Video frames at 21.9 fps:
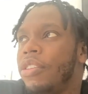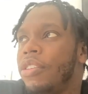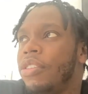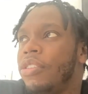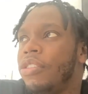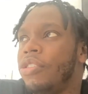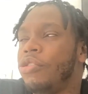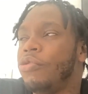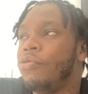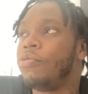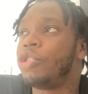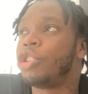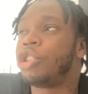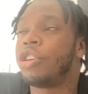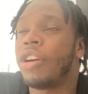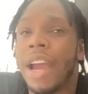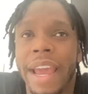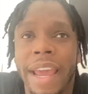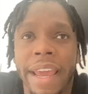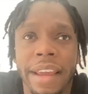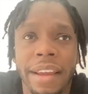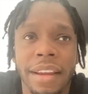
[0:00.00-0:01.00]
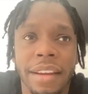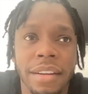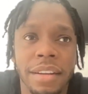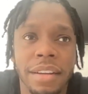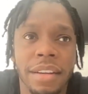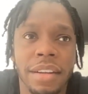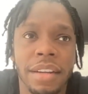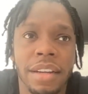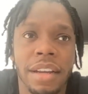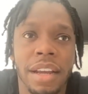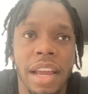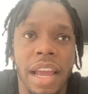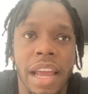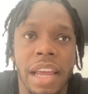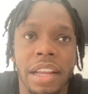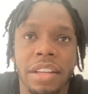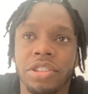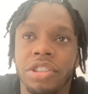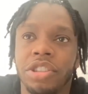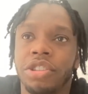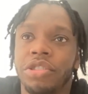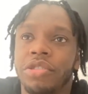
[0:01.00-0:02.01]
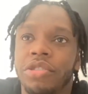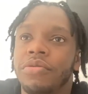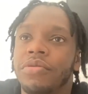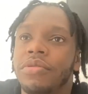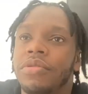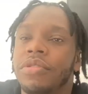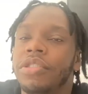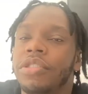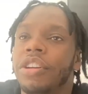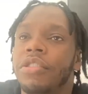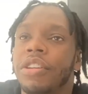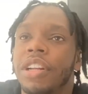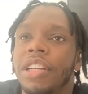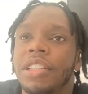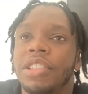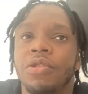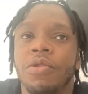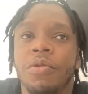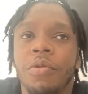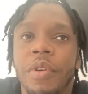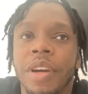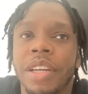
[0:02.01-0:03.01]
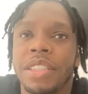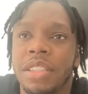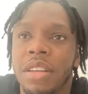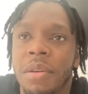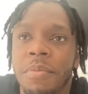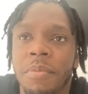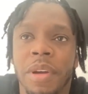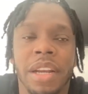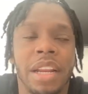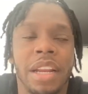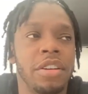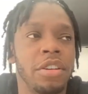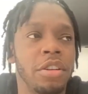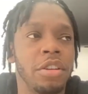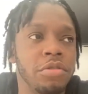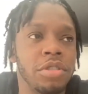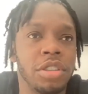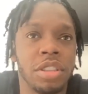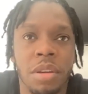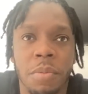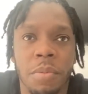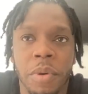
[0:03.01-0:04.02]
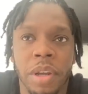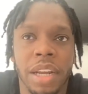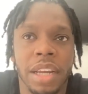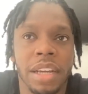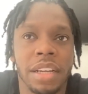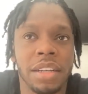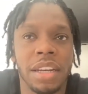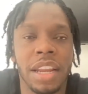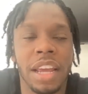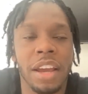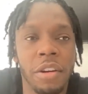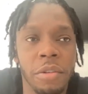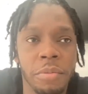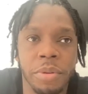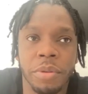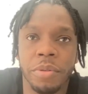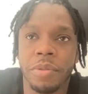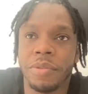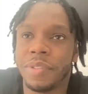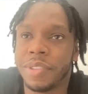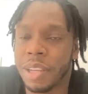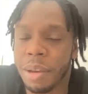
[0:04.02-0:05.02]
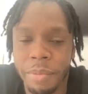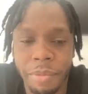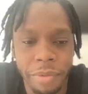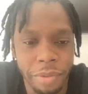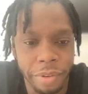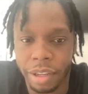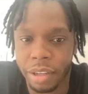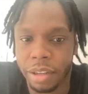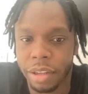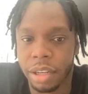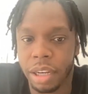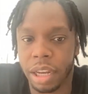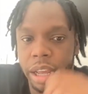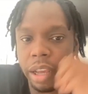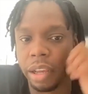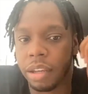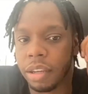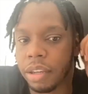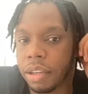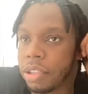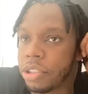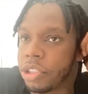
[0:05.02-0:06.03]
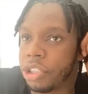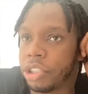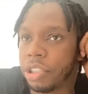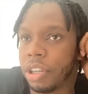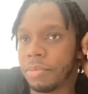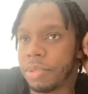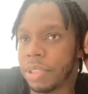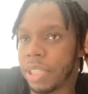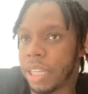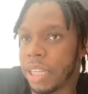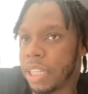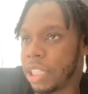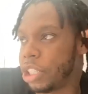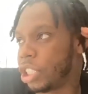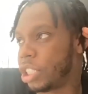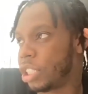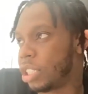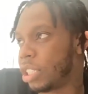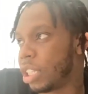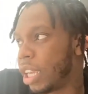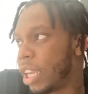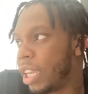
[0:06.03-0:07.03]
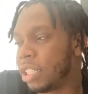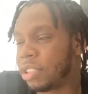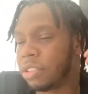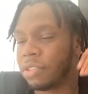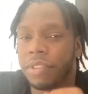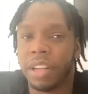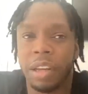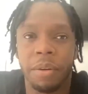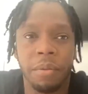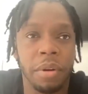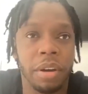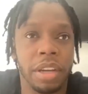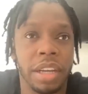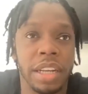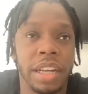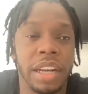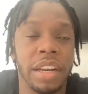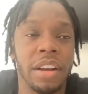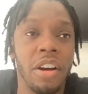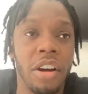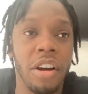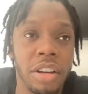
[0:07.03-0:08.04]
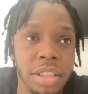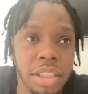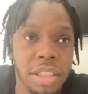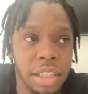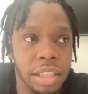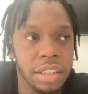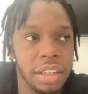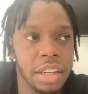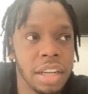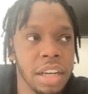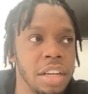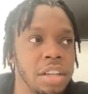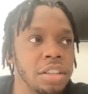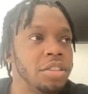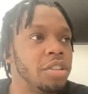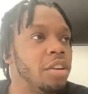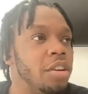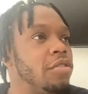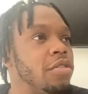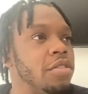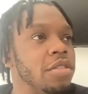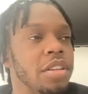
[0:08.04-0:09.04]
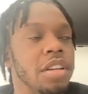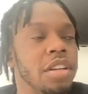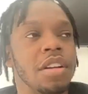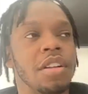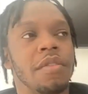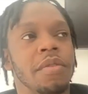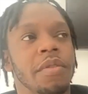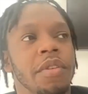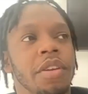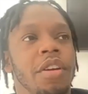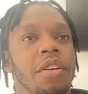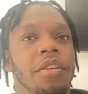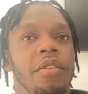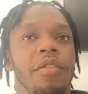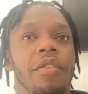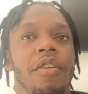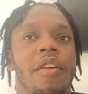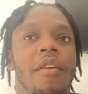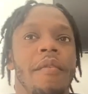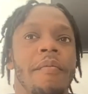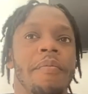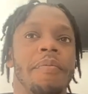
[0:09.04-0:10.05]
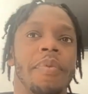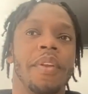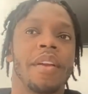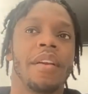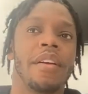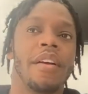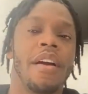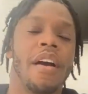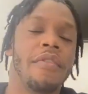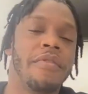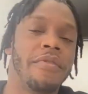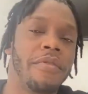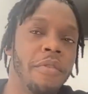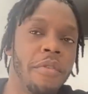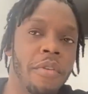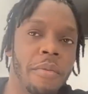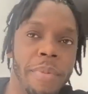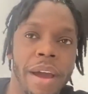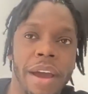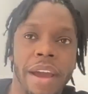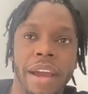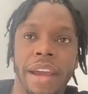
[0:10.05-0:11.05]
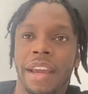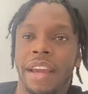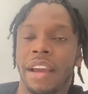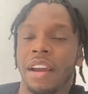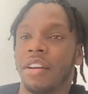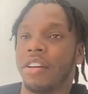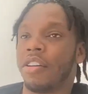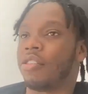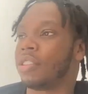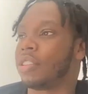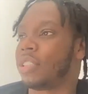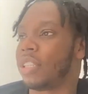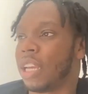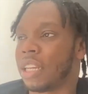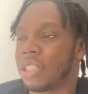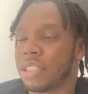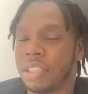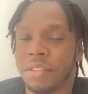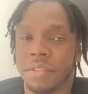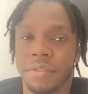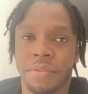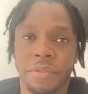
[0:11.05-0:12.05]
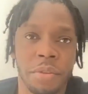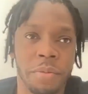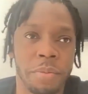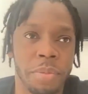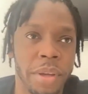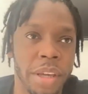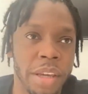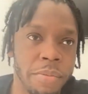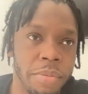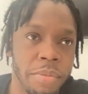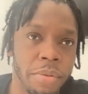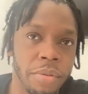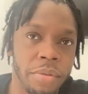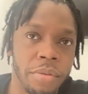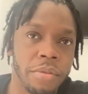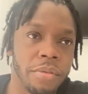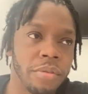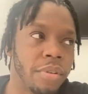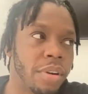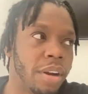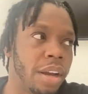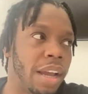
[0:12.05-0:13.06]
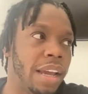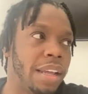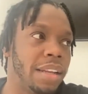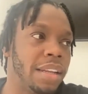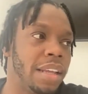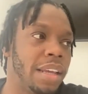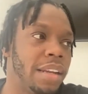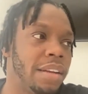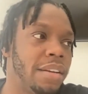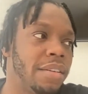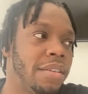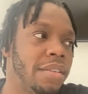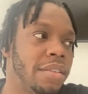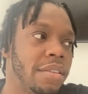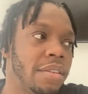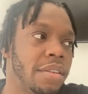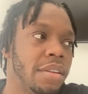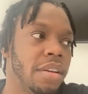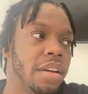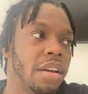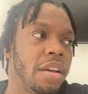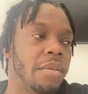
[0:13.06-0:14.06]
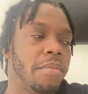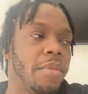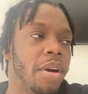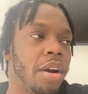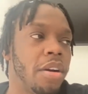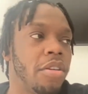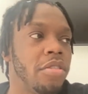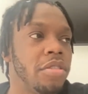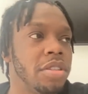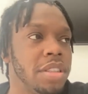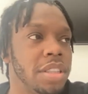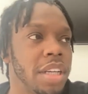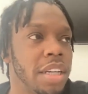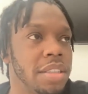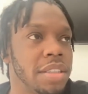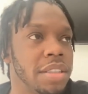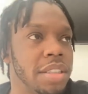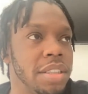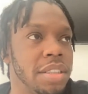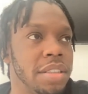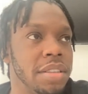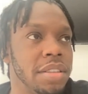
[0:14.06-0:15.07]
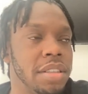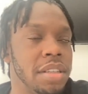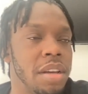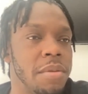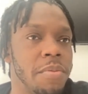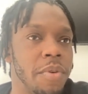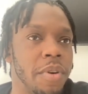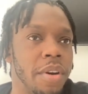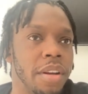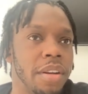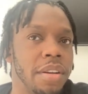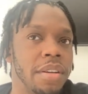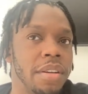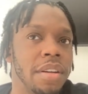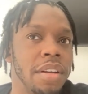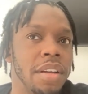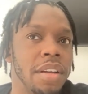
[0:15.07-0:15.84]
you try, and you know, there's always someone that knows someone that can help you with something. Like, do you know what I'm saying? It's just a case of networking and asking. So I was, you know, I thought about it, contacted a few people, and then I contacted someone,